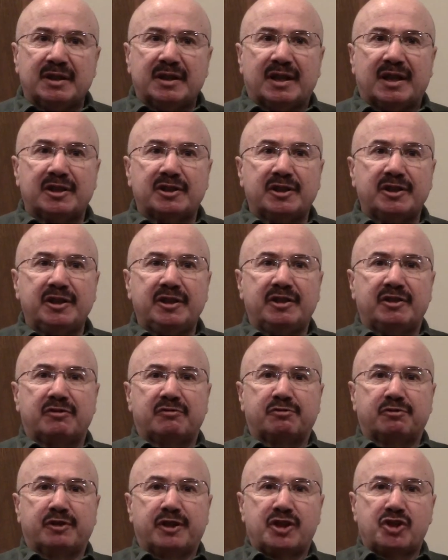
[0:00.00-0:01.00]
A linear
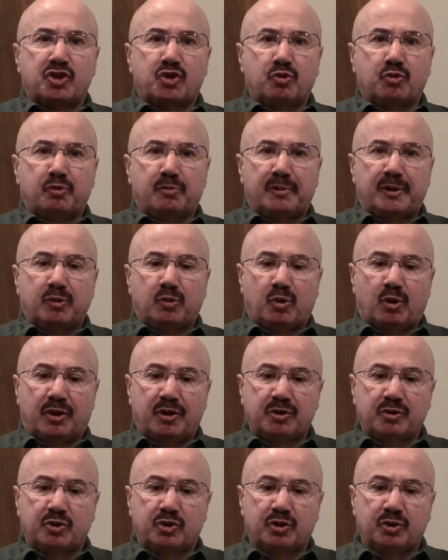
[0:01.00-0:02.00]
inflation would be
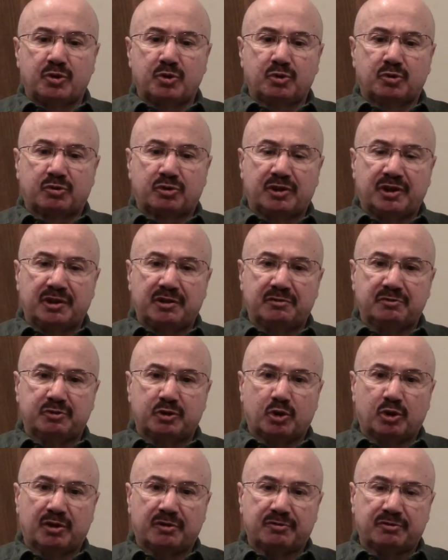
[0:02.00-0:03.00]
1, 2, 3,
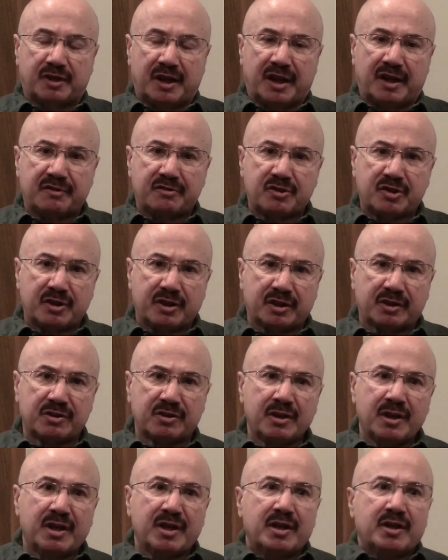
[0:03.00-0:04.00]
4, 5,
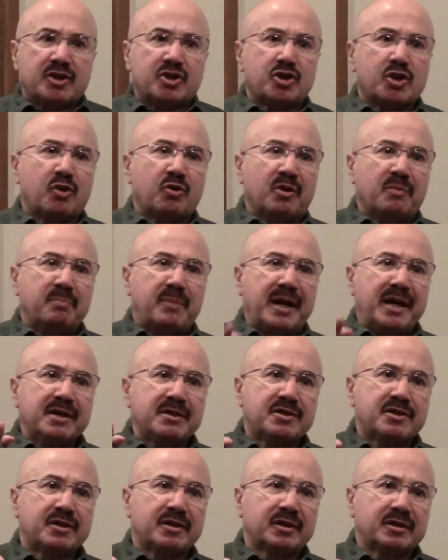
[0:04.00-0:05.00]
6. So
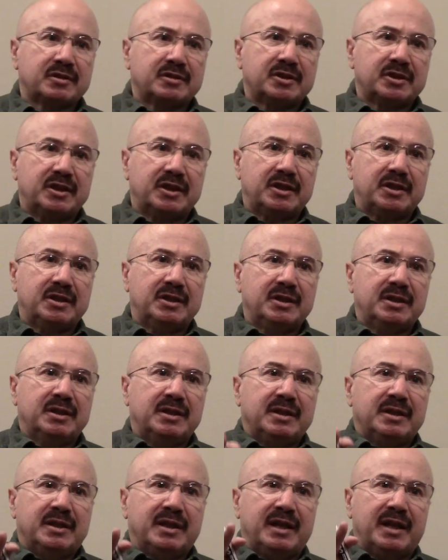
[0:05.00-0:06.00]
basically,
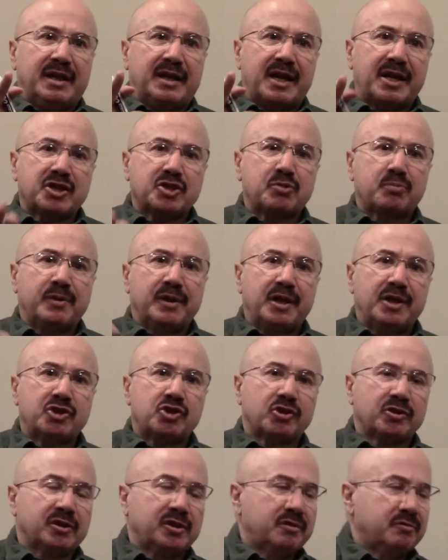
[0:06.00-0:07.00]
it
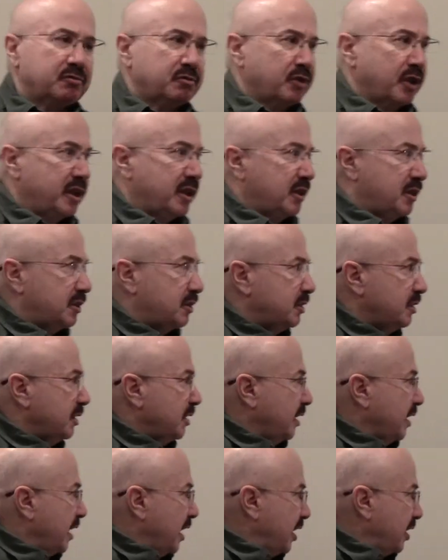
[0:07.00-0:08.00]
exponentially inflated,
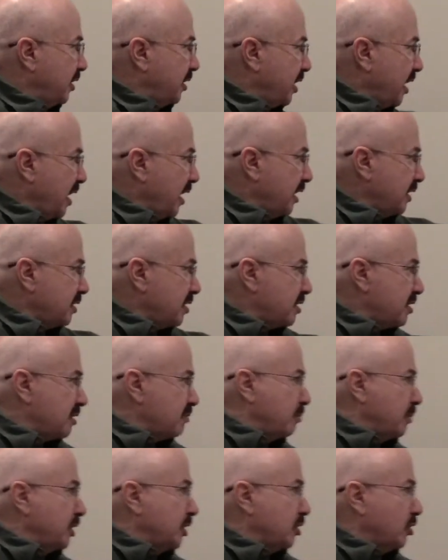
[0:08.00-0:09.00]
and that's
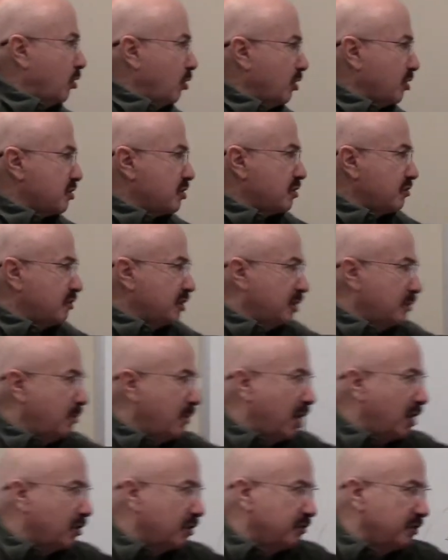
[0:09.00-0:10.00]
because of the
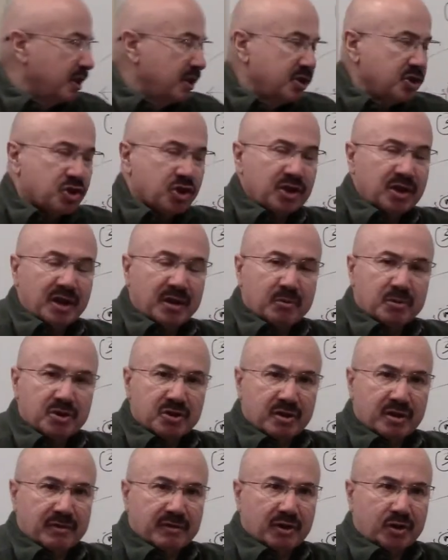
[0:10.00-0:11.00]
amount of energy that
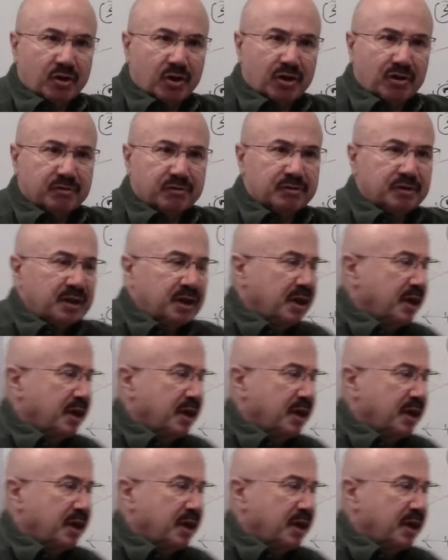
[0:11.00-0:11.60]
was given off.